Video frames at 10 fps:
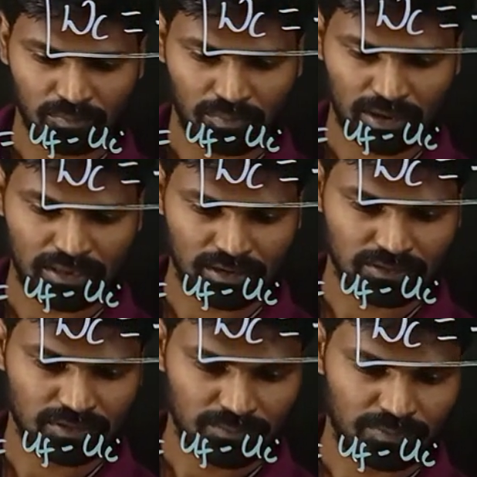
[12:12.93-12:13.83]

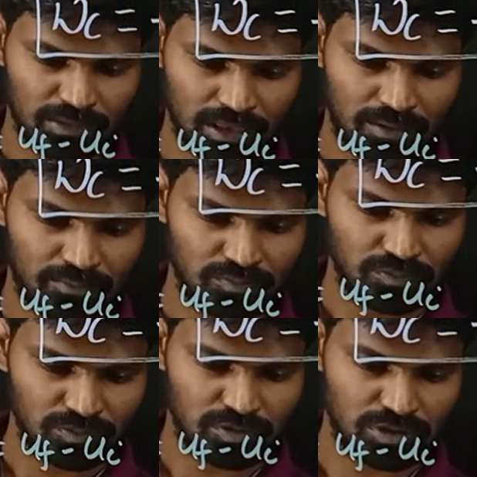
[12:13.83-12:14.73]
Minus
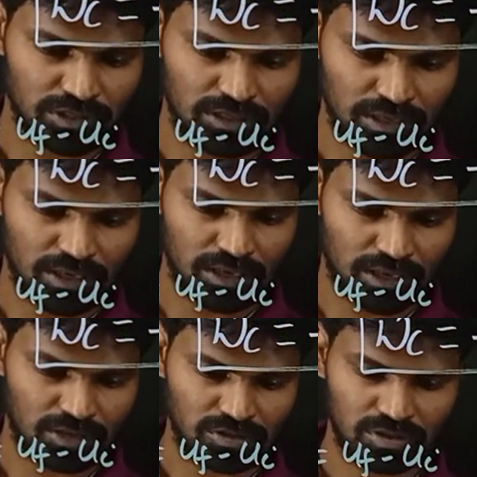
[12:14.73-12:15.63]
mgh.
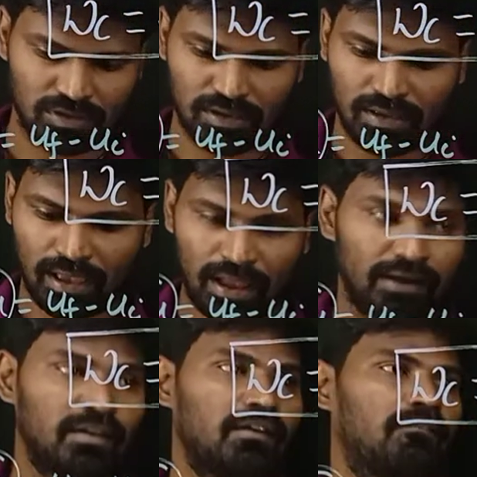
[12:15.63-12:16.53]

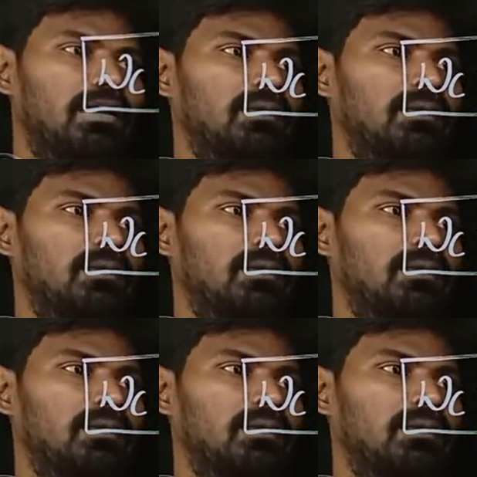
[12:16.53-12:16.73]
And